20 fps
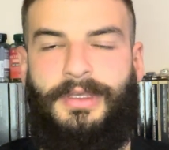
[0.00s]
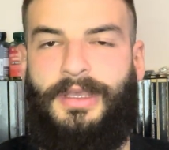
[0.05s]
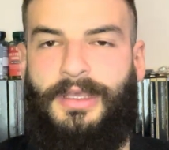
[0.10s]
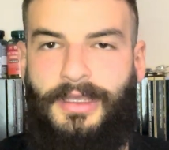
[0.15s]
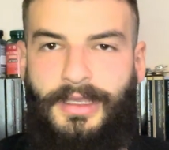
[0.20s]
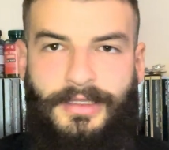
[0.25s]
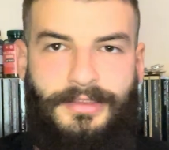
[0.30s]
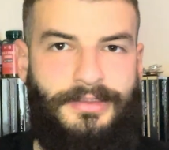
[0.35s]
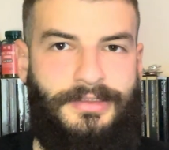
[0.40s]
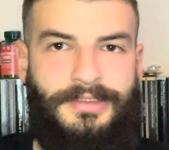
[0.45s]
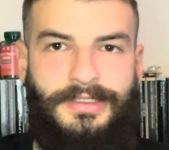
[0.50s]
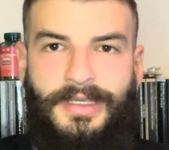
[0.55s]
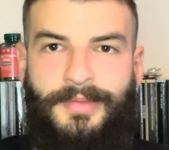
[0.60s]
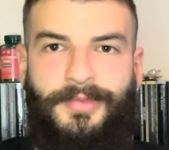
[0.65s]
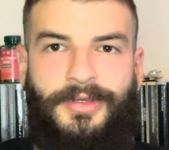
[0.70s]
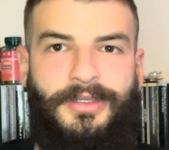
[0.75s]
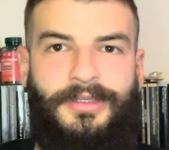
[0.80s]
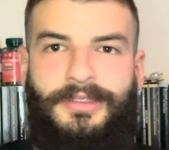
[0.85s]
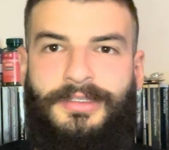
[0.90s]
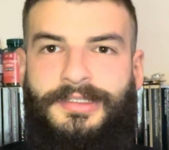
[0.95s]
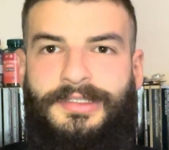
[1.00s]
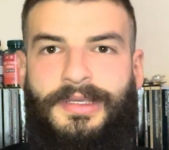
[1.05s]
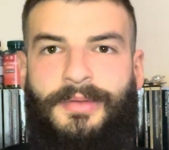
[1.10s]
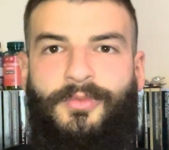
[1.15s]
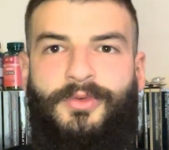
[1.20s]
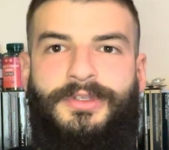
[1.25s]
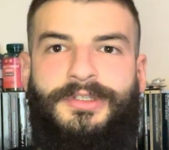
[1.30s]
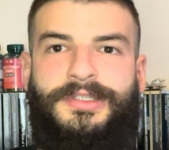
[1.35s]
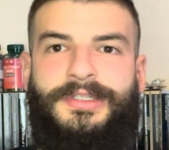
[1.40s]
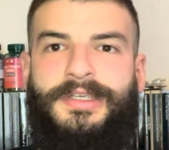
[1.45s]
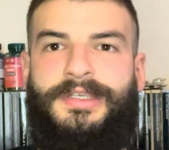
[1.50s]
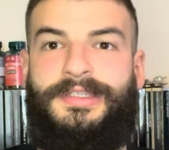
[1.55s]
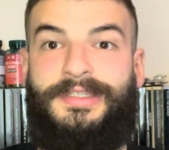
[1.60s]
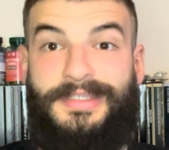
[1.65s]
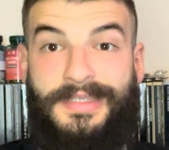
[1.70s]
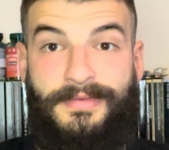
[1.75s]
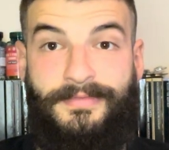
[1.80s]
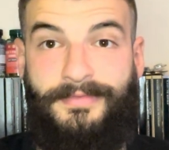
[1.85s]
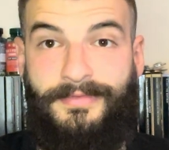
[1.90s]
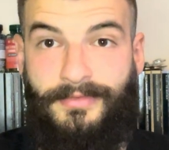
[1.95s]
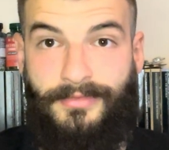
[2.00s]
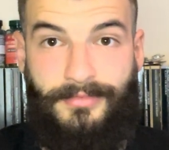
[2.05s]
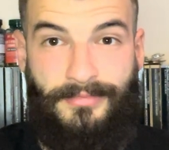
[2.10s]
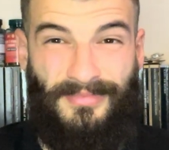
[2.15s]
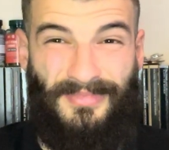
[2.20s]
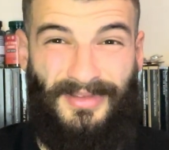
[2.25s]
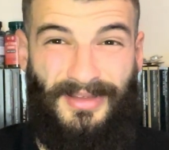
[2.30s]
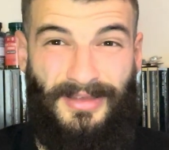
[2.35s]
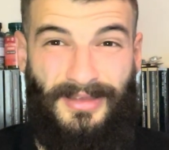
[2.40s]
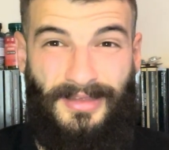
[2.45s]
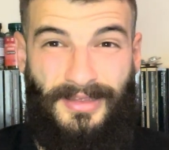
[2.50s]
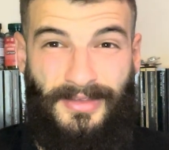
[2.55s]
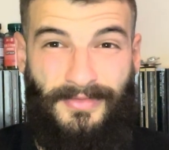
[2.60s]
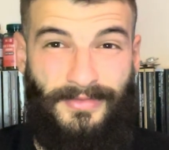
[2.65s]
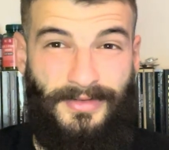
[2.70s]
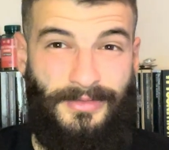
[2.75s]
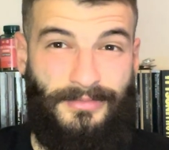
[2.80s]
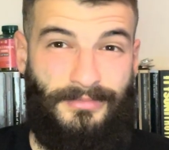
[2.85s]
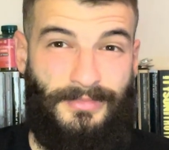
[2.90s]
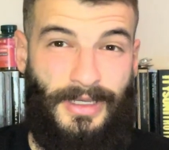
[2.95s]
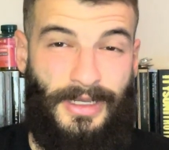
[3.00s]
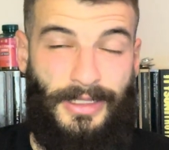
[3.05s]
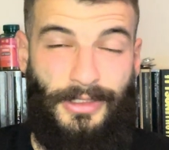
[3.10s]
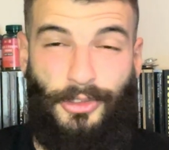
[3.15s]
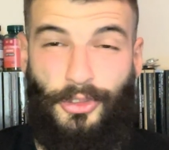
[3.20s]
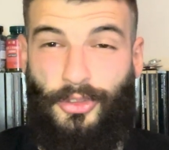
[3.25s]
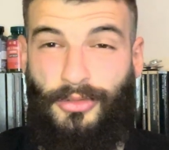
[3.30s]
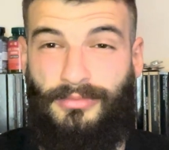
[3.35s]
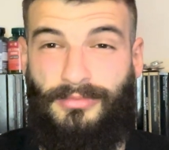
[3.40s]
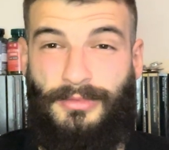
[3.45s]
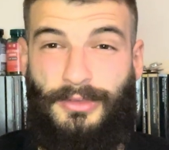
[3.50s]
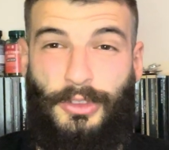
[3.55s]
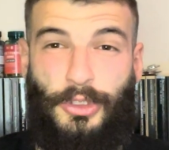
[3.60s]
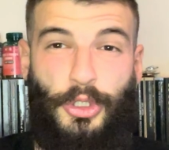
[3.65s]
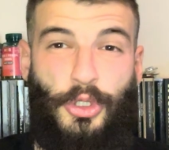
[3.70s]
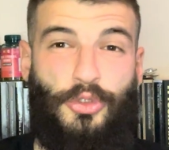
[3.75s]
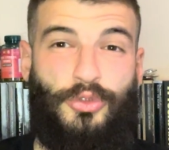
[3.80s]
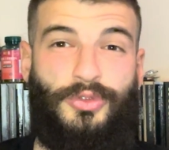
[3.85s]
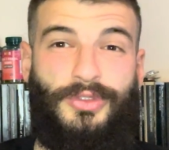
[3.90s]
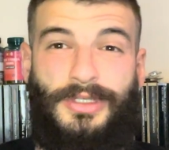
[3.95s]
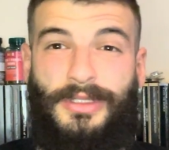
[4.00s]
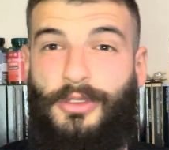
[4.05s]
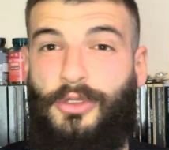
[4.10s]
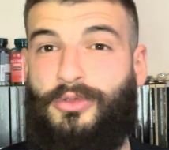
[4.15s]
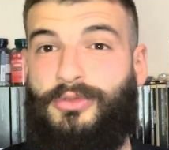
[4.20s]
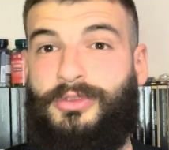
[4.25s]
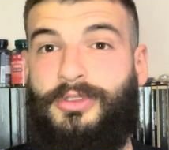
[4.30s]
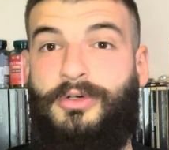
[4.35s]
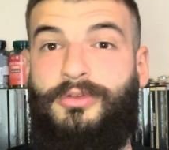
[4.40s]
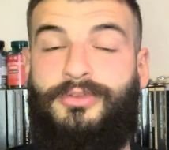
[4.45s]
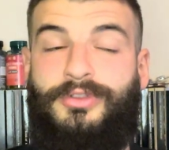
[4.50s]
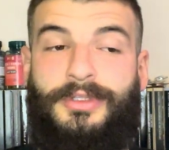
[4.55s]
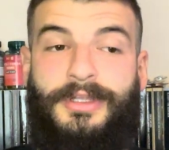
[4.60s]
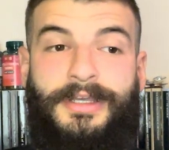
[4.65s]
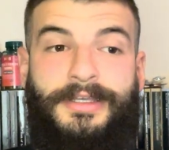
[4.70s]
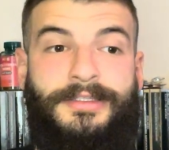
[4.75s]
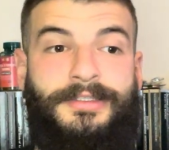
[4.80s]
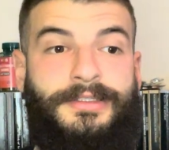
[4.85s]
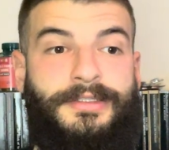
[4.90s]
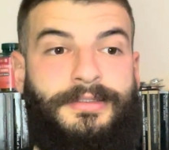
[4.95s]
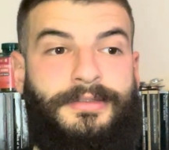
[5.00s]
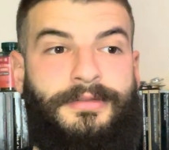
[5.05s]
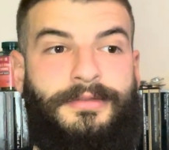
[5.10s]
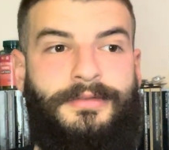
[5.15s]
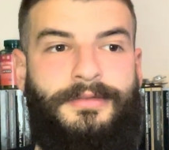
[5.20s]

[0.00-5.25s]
Anytime I hear someone say something even close along those lines,